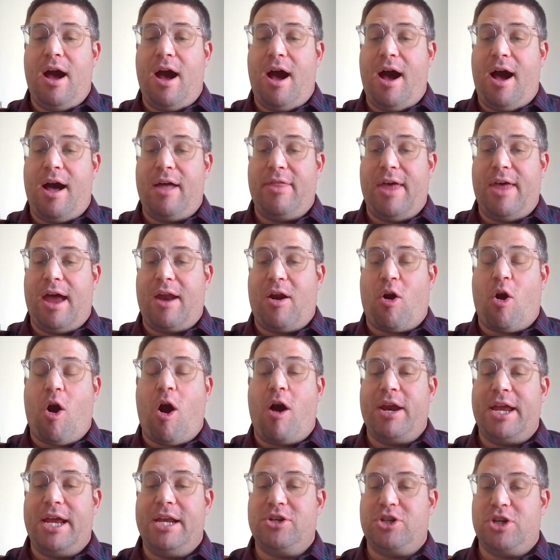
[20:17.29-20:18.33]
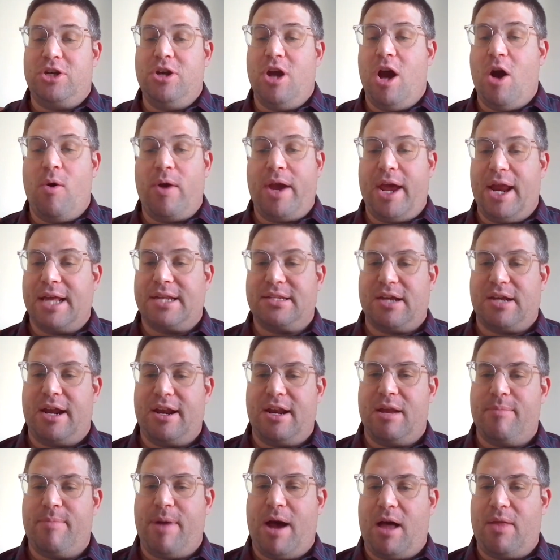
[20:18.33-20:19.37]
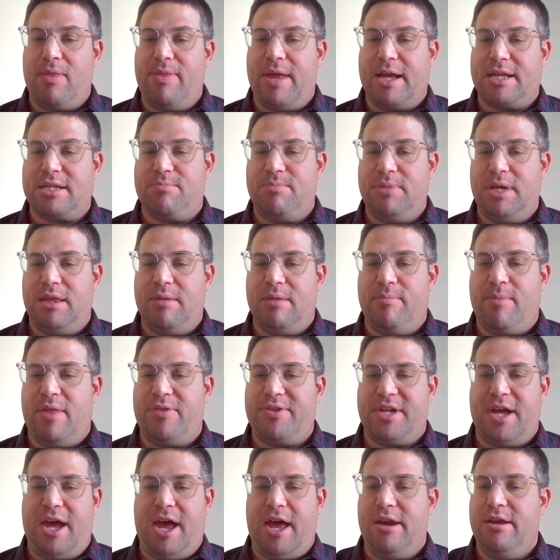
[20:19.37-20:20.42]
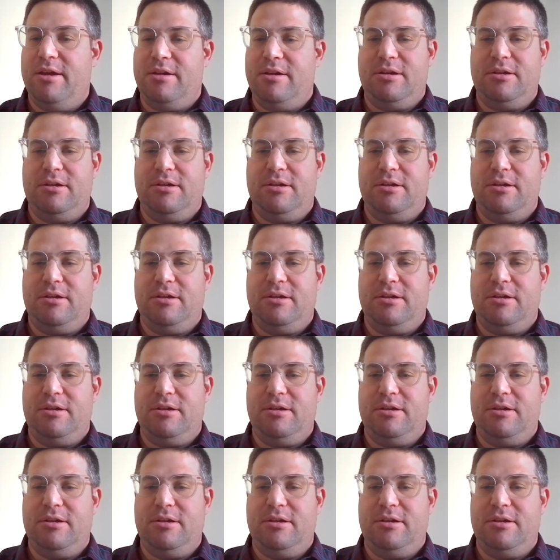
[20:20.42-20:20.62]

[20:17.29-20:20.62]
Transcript: that our audience should know and get excited about in the months ahead?